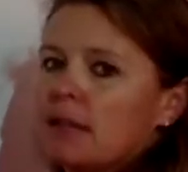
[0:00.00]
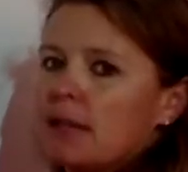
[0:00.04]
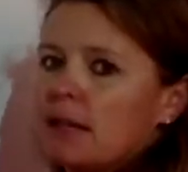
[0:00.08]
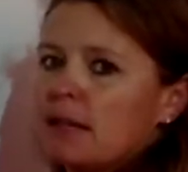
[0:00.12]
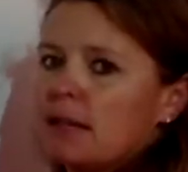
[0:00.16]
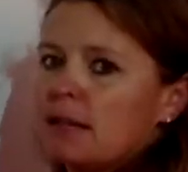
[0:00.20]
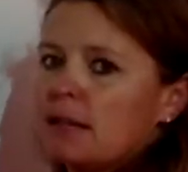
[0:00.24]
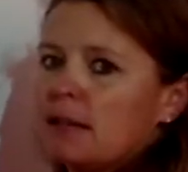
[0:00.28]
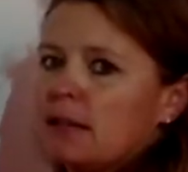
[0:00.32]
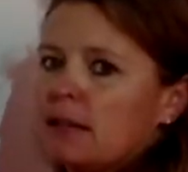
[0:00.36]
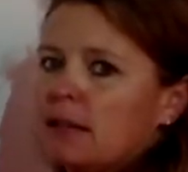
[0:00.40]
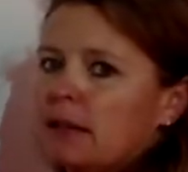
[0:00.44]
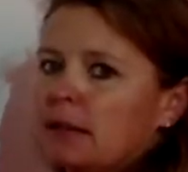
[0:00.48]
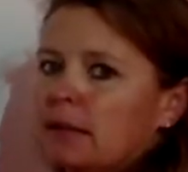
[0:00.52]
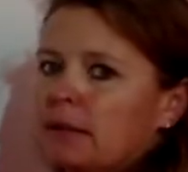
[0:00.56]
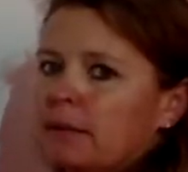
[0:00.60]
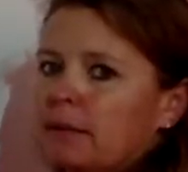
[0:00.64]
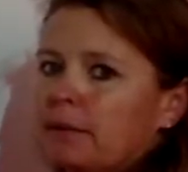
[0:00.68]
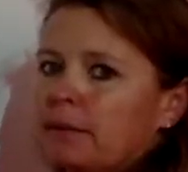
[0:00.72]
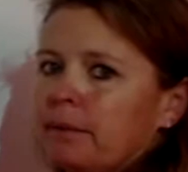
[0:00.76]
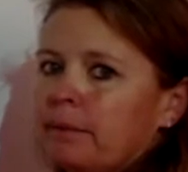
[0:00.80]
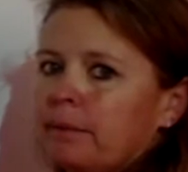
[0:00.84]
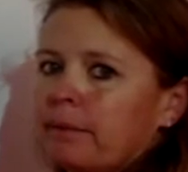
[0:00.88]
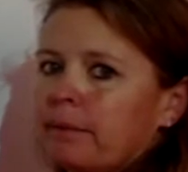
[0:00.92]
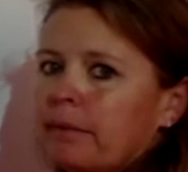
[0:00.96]
18.
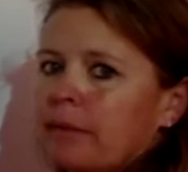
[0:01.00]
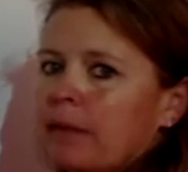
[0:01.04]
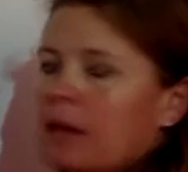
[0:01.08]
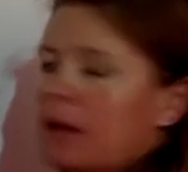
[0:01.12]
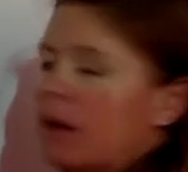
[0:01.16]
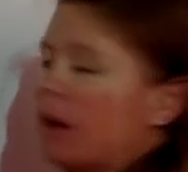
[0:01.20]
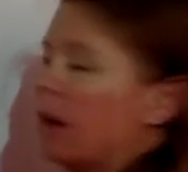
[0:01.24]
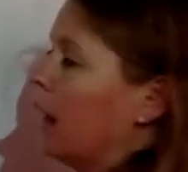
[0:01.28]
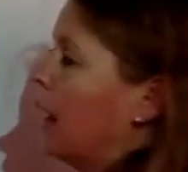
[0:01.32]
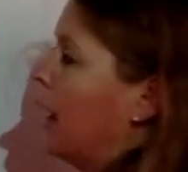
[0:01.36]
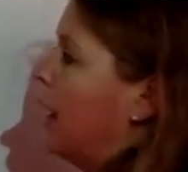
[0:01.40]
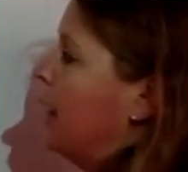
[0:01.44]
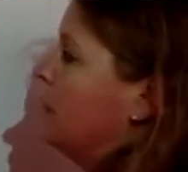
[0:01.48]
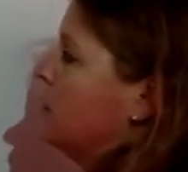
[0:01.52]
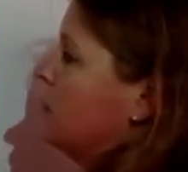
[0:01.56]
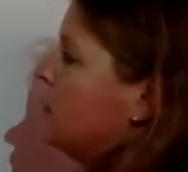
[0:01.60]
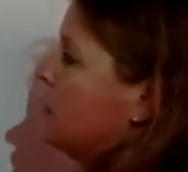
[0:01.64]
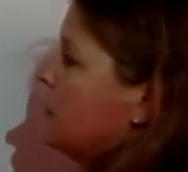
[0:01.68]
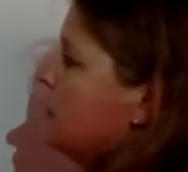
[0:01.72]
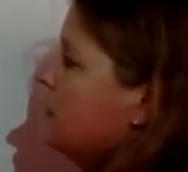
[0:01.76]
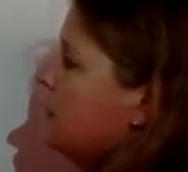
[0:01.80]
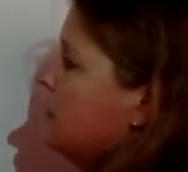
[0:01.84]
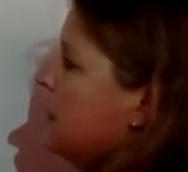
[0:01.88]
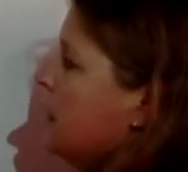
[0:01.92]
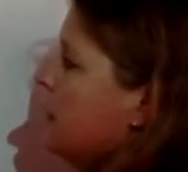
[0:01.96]
As you
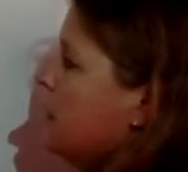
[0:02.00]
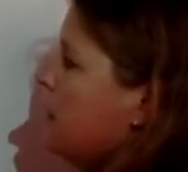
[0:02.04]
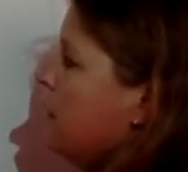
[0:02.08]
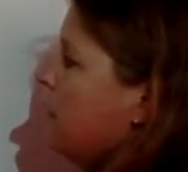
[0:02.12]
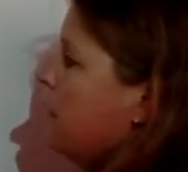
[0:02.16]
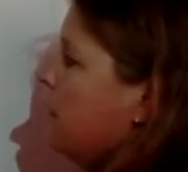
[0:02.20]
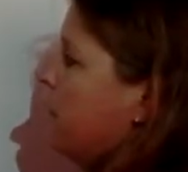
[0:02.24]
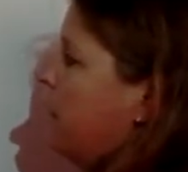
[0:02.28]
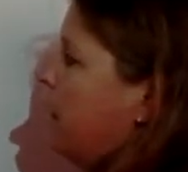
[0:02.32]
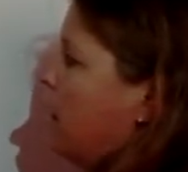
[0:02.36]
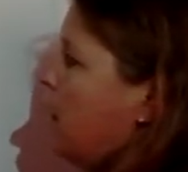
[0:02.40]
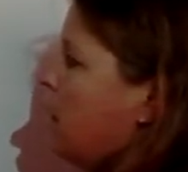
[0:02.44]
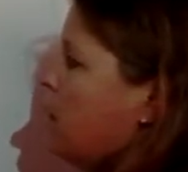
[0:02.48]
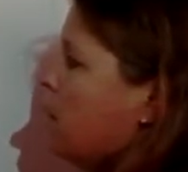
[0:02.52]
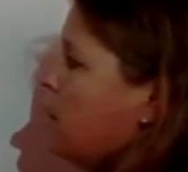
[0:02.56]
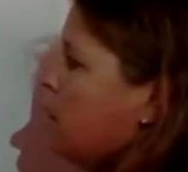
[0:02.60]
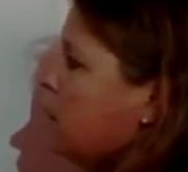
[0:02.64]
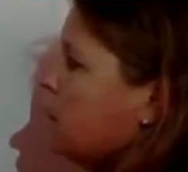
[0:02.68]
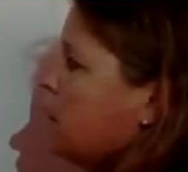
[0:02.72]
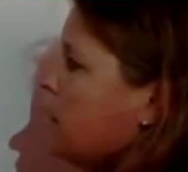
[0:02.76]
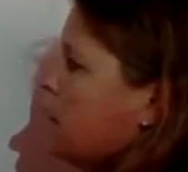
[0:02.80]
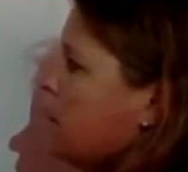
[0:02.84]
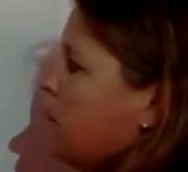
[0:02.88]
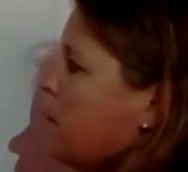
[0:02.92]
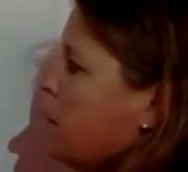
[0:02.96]
can see,
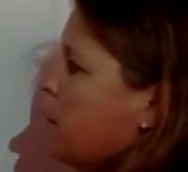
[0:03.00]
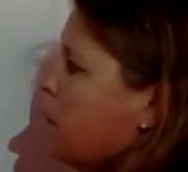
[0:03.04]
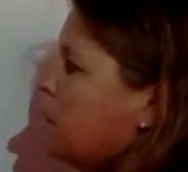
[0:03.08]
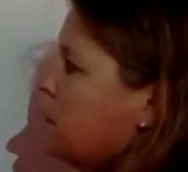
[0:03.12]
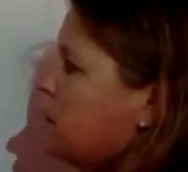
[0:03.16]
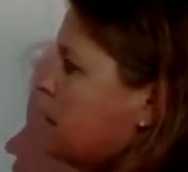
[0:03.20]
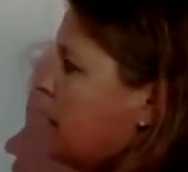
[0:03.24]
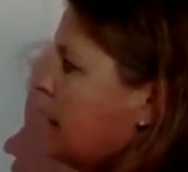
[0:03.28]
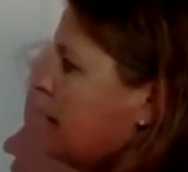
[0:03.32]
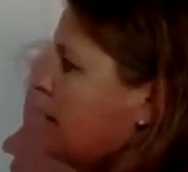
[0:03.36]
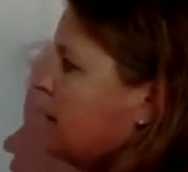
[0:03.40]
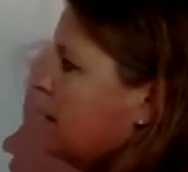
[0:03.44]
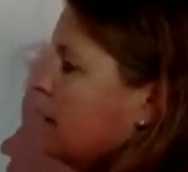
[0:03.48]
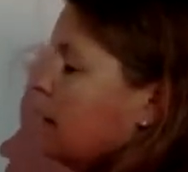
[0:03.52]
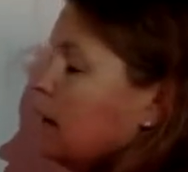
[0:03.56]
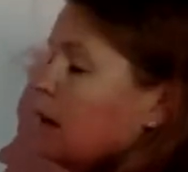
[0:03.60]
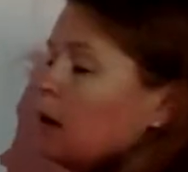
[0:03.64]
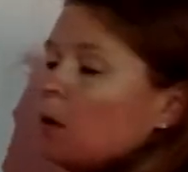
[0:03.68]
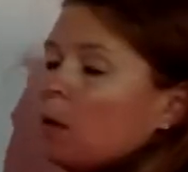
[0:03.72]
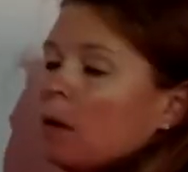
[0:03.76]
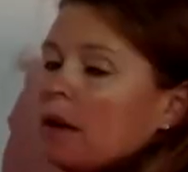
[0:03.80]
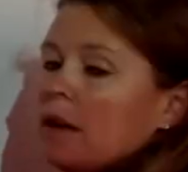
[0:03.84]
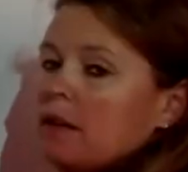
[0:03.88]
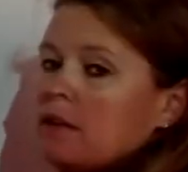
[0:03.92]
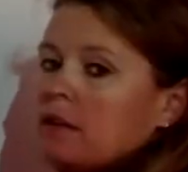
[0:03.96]
variables on both sides of the
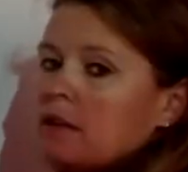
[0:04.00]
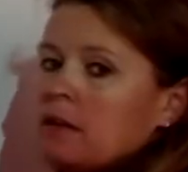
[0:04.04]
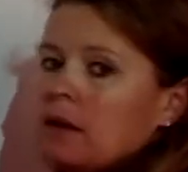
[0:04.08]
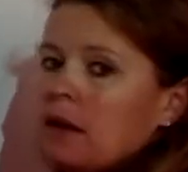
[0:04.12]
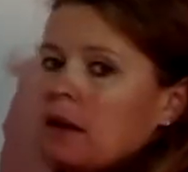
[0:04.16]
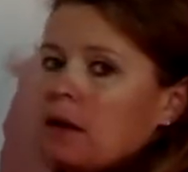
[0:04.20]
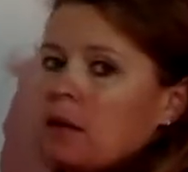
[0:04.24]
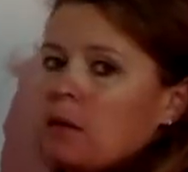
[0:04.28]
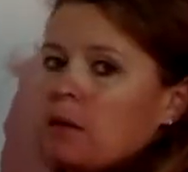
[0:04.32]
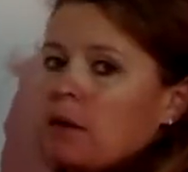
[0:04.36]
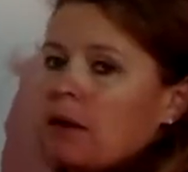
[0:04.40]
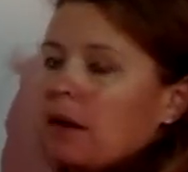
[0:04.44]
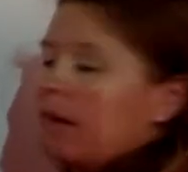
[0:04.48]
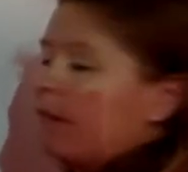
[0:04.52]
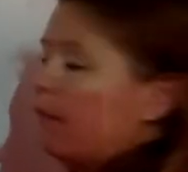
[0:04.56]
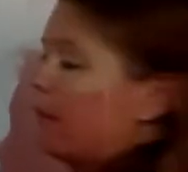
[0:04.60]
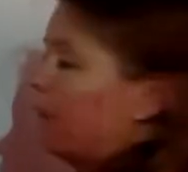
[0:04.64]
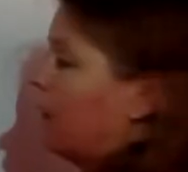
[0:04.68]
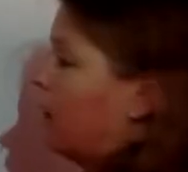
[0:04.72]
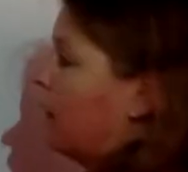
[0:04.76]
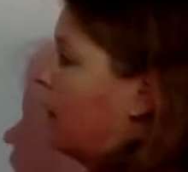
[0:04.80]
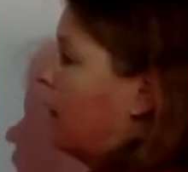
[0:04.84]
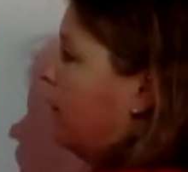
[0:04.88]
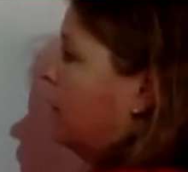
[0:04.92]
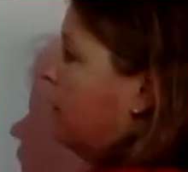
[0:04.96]
equation, and we have
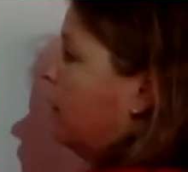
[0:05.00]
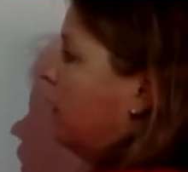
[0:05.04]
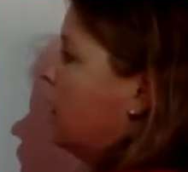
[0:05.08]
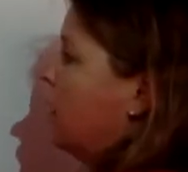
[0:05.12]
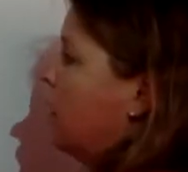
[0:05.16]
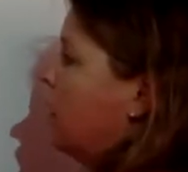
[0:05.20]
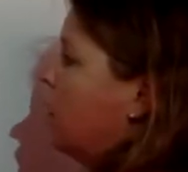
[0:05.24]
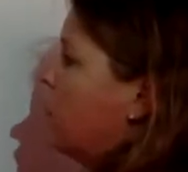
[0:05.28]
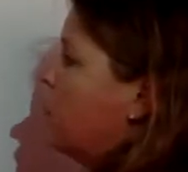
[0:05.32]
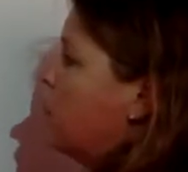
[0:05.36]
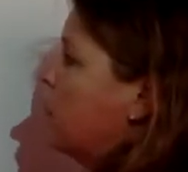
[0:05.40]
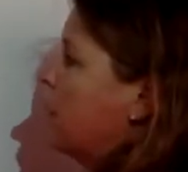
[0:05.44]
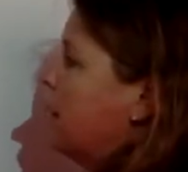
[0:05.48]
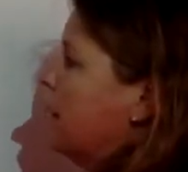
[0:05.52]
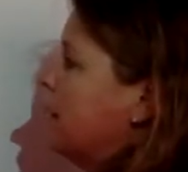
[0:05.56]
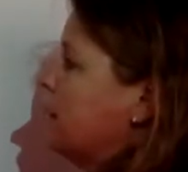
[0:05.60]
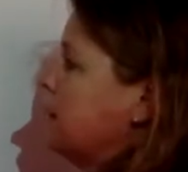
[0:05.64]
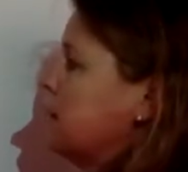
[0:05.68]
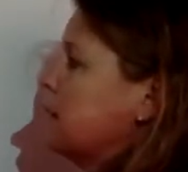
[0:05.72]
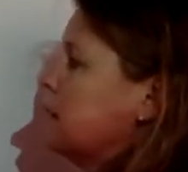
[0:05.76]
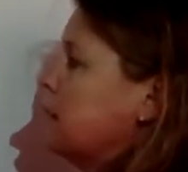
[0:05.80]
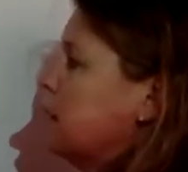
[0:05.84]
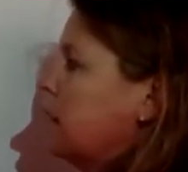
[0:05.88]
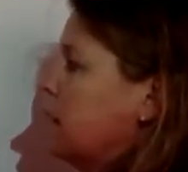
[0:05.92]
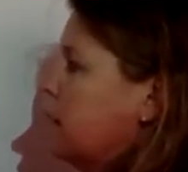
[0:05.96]
forever and
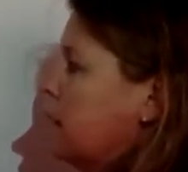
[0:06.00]
always